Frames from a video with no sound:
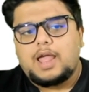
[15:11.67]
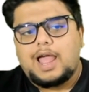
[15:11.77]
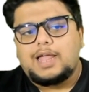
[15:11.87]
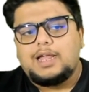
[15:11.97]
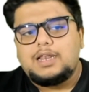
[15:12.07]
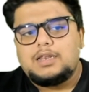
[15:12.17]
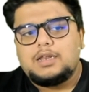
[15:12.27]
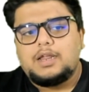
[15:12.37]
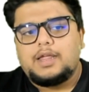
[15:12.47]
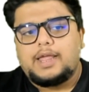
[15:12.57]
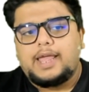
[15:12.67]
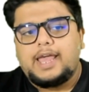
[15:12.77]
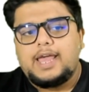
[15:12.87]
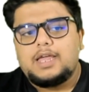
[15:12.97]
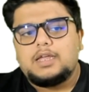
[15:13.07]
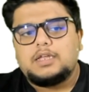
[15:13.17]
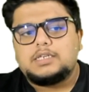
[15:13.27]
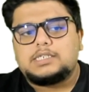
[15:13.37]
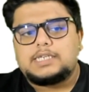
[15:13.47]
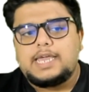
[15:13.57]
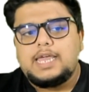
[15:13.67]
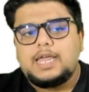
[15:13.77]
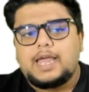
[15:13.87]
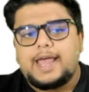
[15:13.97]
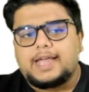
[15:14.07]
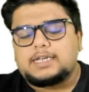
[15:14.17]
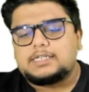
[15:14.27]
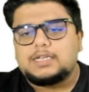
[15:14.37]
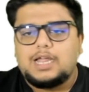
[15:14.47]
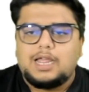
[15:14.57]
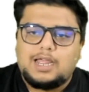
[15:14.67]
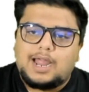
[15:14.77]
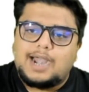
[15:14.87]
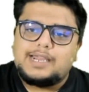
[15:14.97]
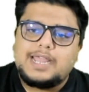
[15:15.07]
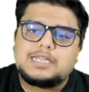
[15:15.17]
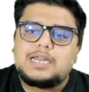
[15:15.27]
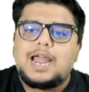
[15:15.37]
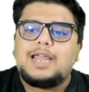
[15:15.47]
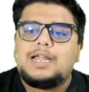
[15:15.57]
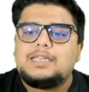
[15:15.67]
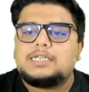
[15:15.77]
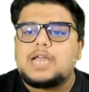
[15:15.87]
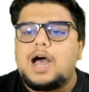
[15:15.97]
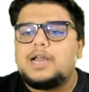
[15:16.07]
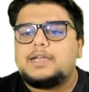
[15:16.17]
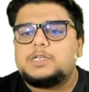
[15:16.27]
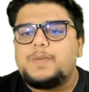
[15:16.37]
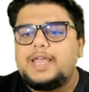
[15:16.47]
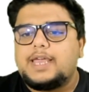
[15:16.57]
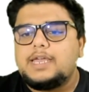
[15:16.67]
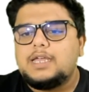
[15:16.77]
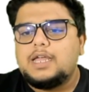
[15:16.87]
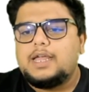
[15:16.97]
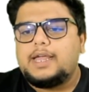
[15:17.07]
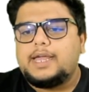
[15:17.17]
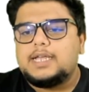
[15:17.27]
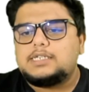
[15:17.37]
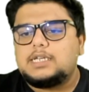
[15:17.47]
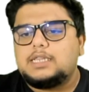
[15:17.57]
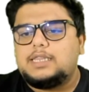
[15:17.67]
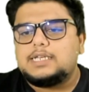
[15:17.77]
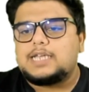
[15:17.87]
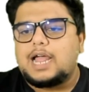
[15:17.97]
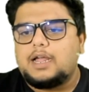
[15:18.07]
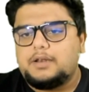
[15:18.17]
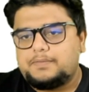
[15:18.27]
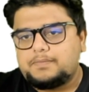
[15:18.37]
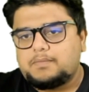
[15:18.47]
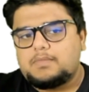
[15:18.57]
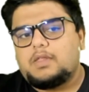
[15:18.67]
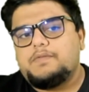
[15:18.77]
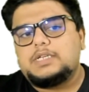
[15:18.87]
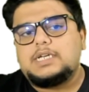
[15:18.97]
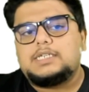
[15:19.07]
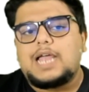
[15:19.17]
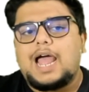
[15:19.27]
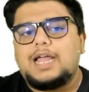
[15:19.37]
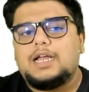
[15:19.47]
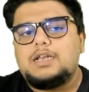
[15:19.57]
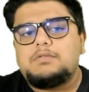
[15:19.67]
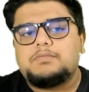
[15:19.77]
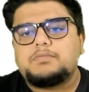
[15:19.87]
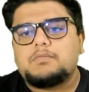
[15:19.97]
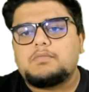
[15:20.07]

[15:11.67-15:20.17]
Angle ACX. And the other angle this arc is making is this angle, which is angle